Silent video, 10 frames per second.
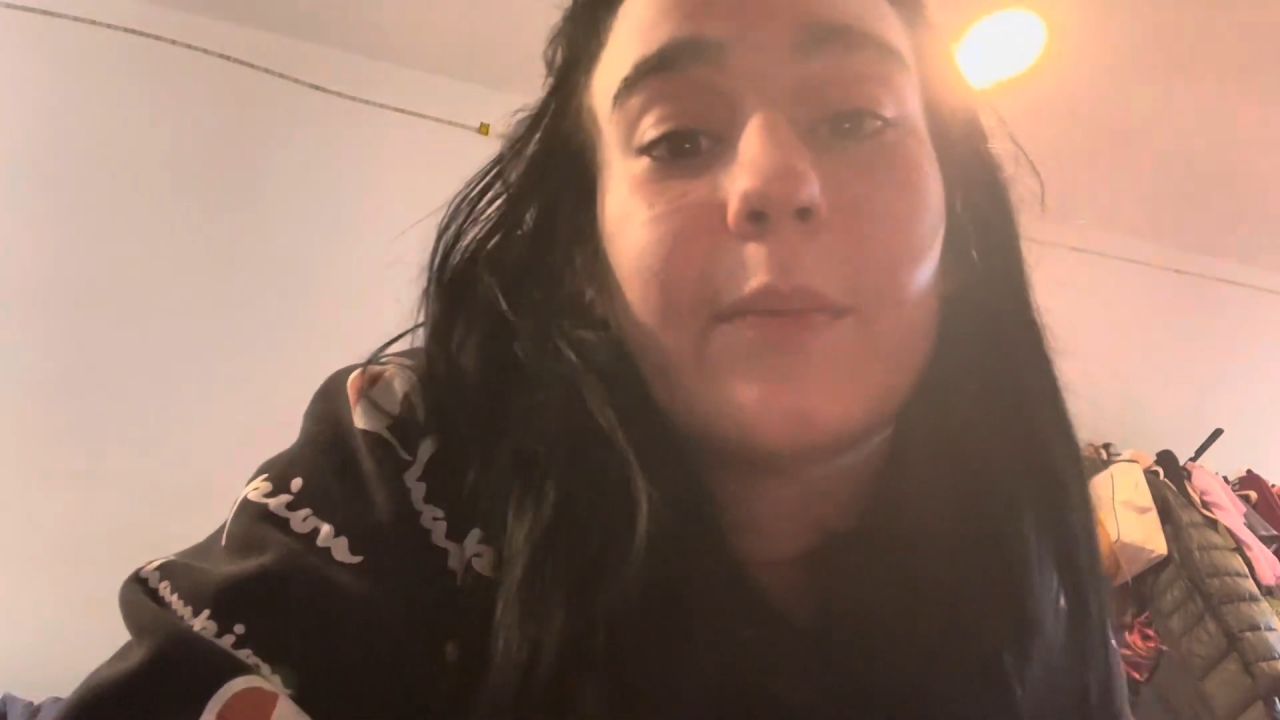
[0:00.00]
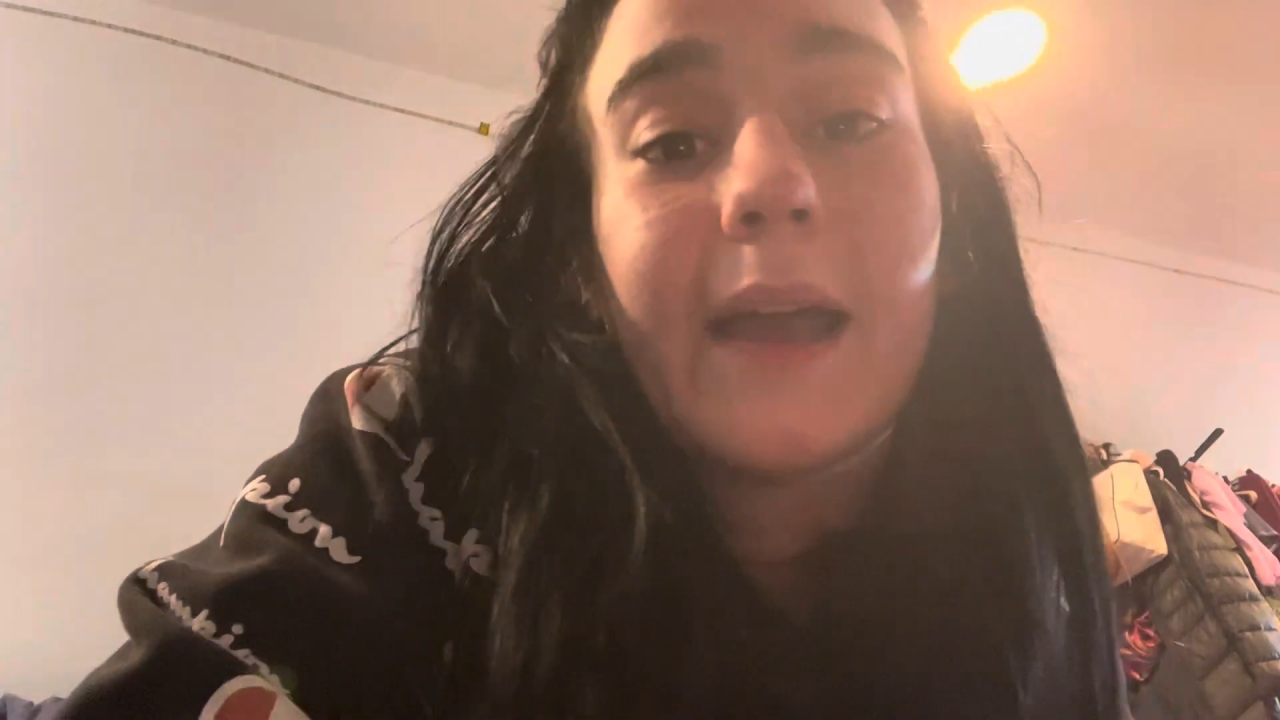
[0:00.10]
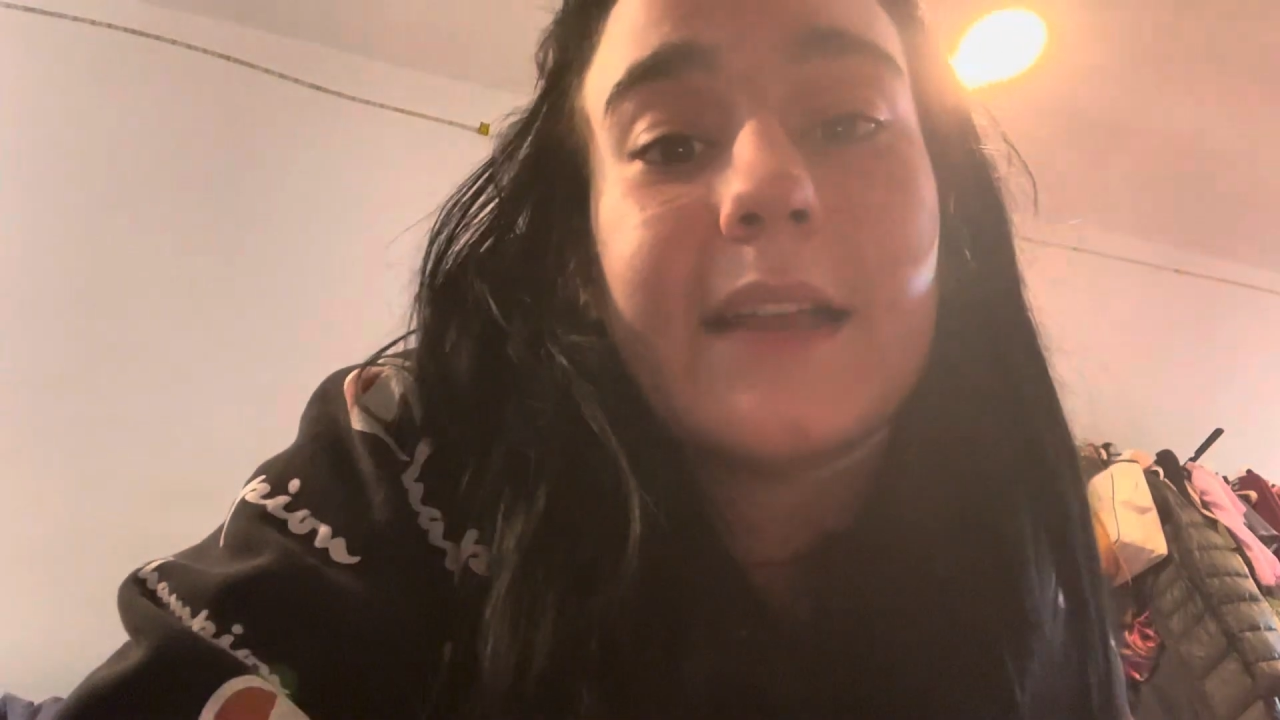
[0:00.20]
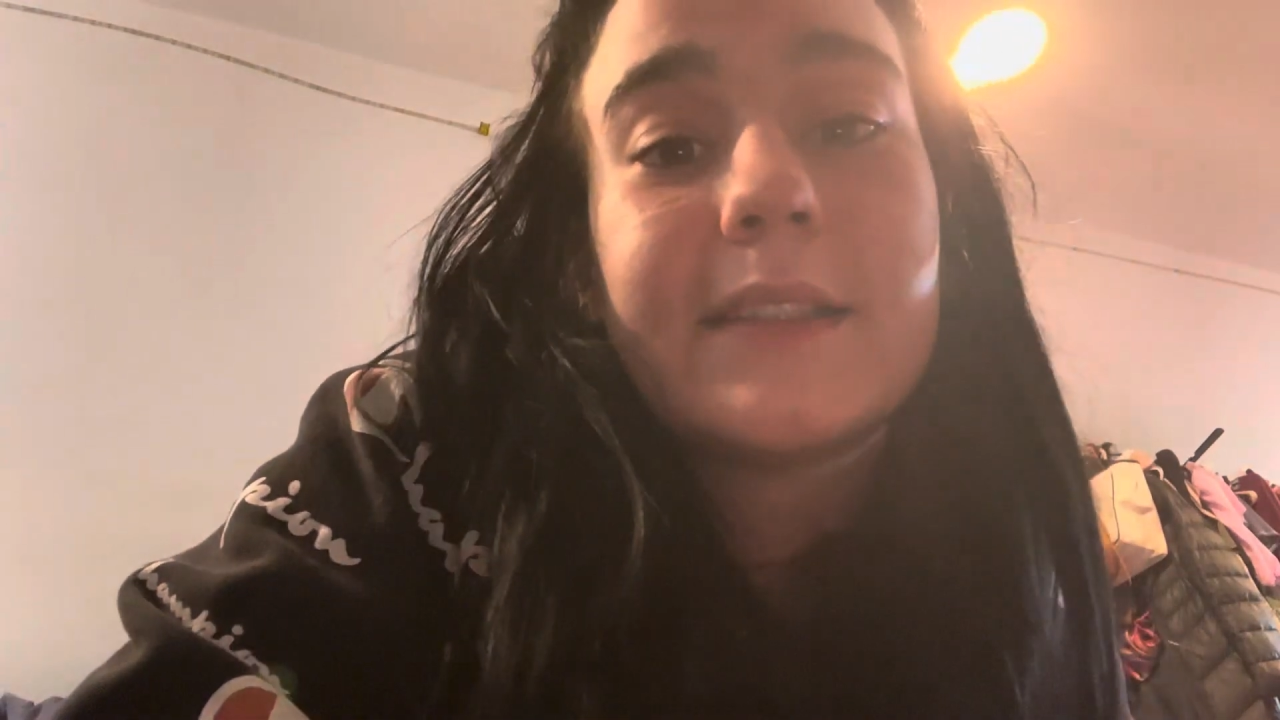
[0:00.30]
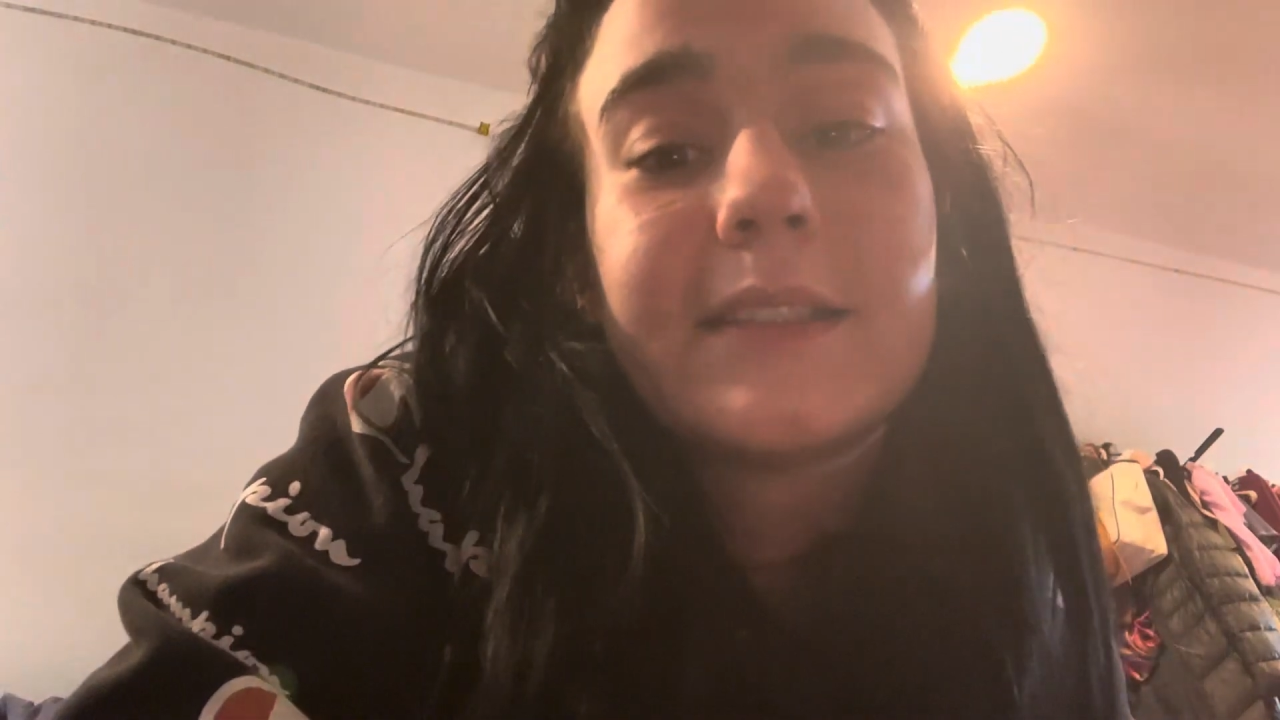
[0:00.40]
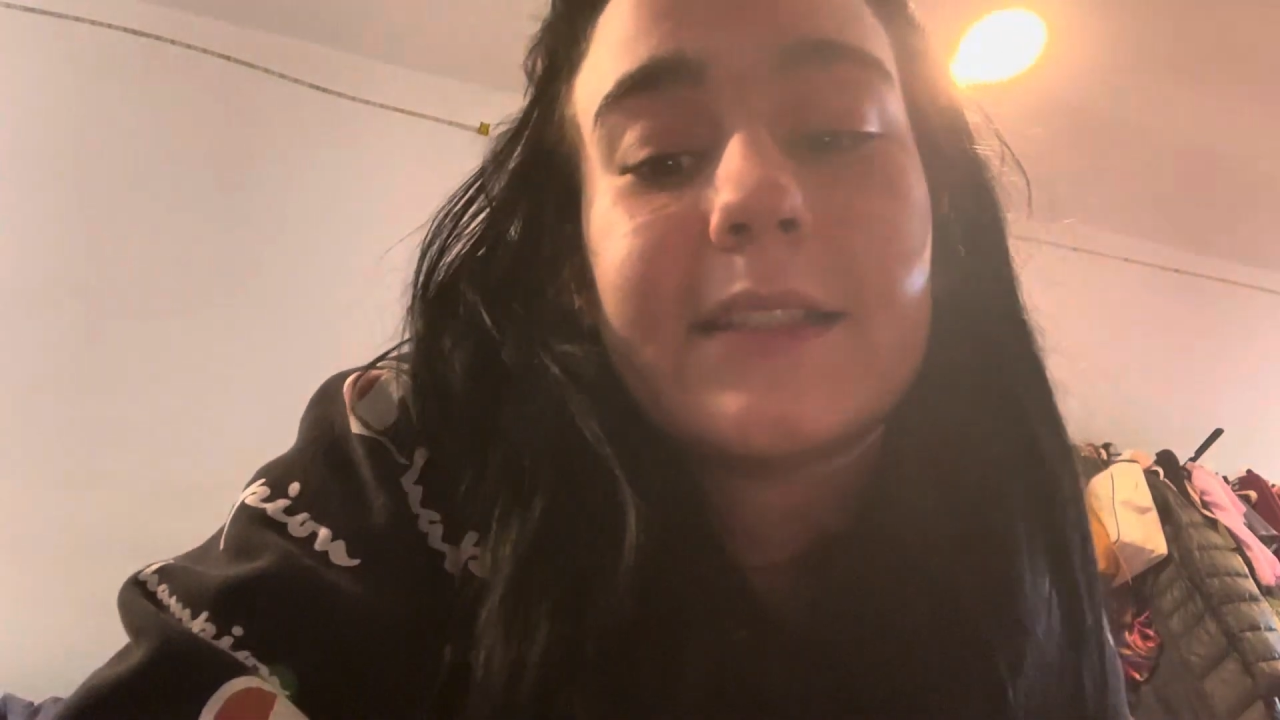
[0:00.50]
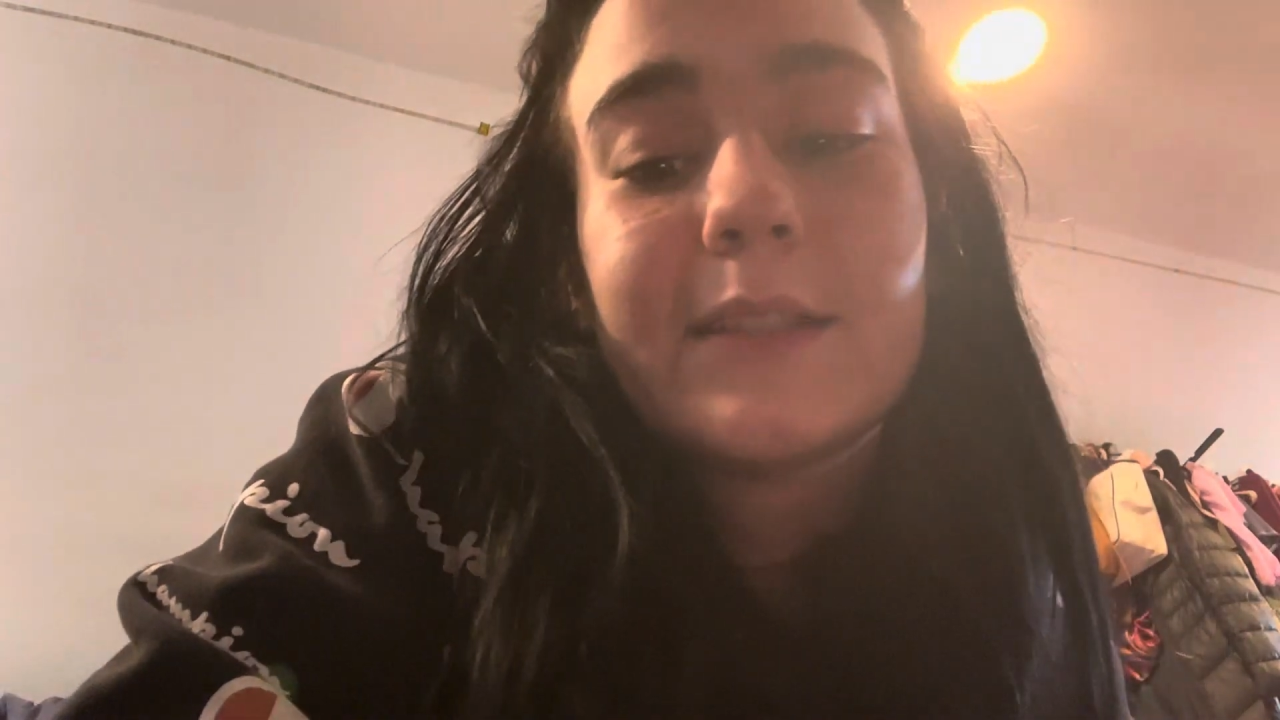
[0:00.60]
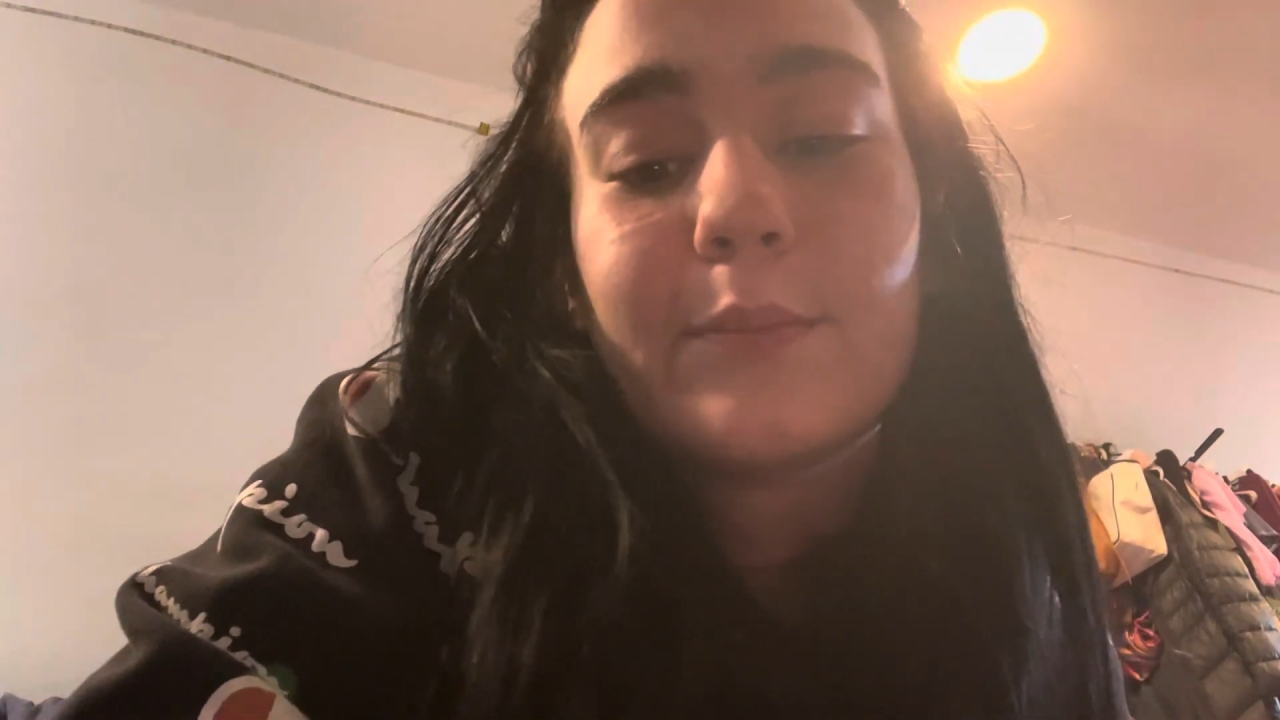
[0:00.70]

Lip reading: best,